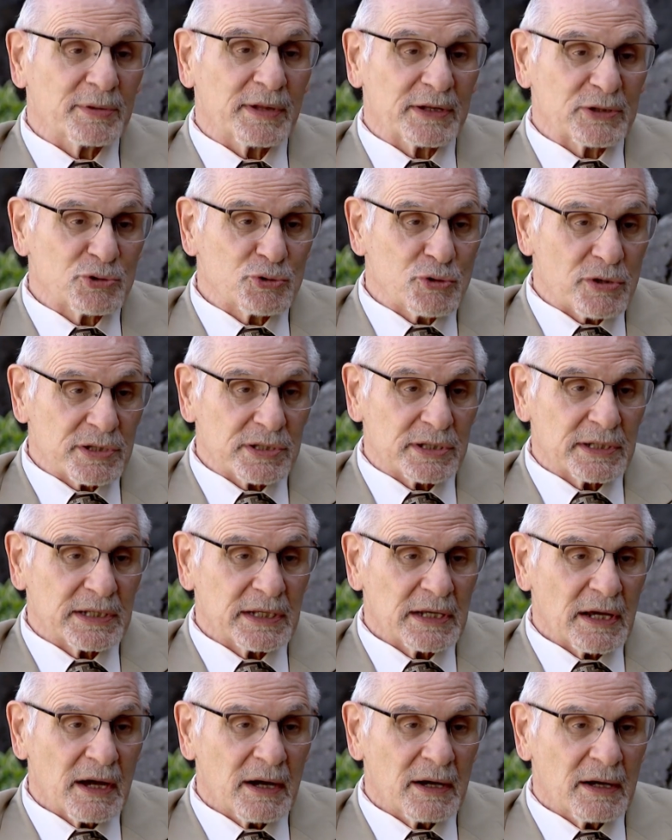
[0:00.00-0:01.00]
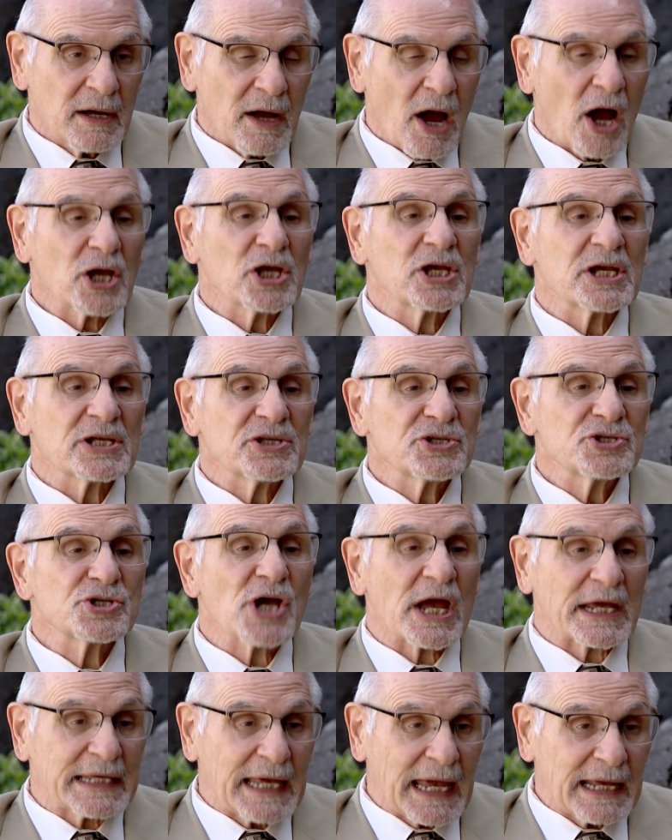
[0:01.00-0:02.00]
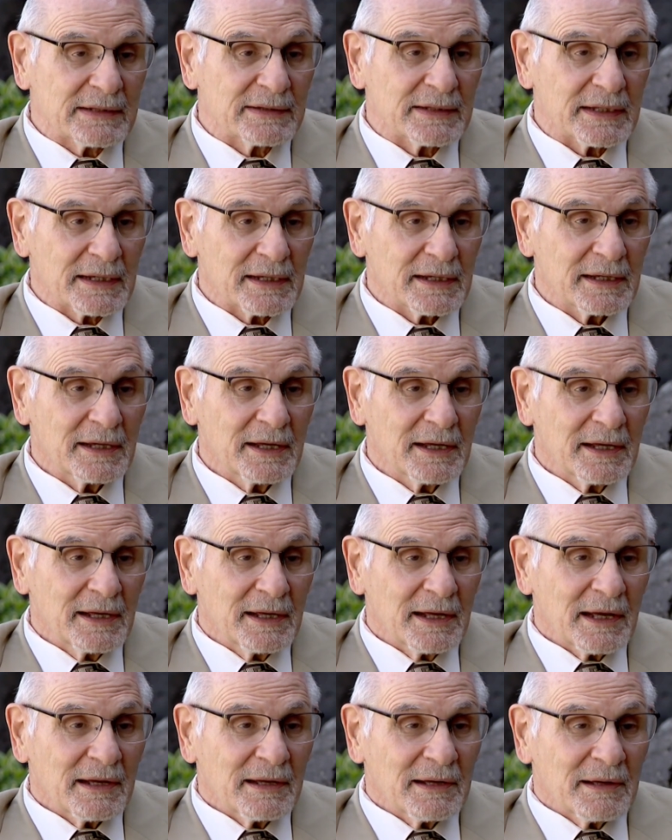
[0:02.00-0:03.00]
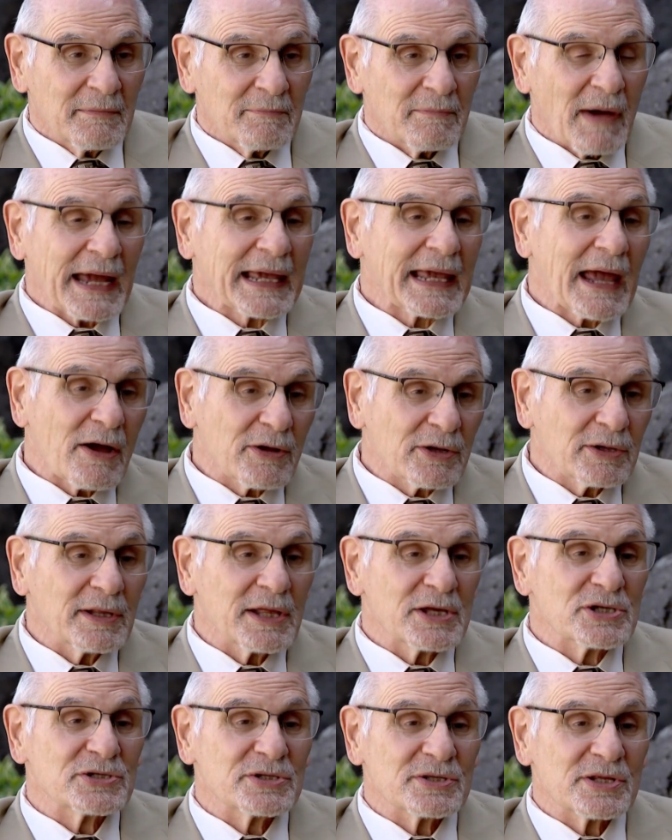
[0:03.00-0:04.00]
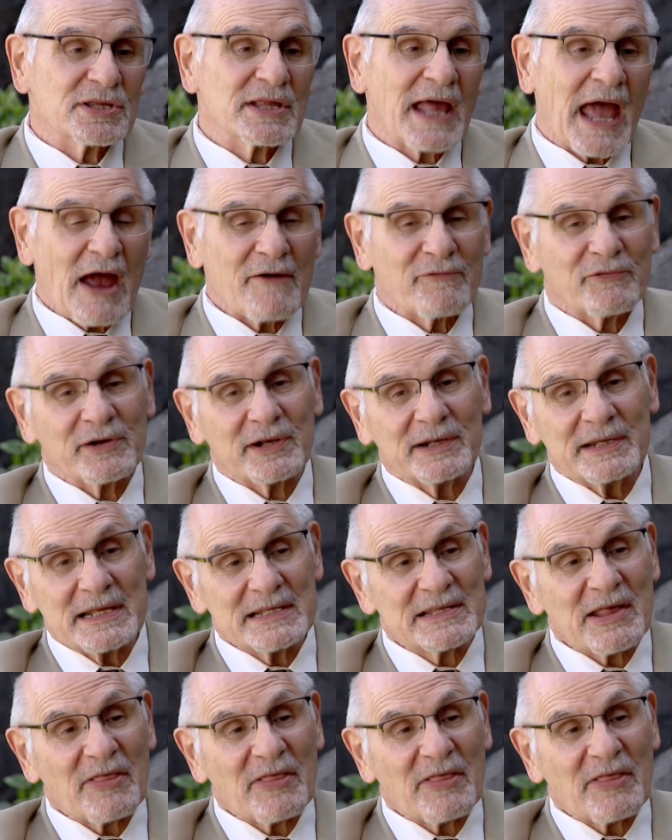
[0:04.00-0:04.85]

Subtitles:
of electricity, are gigantic. My calculation is that Africa needs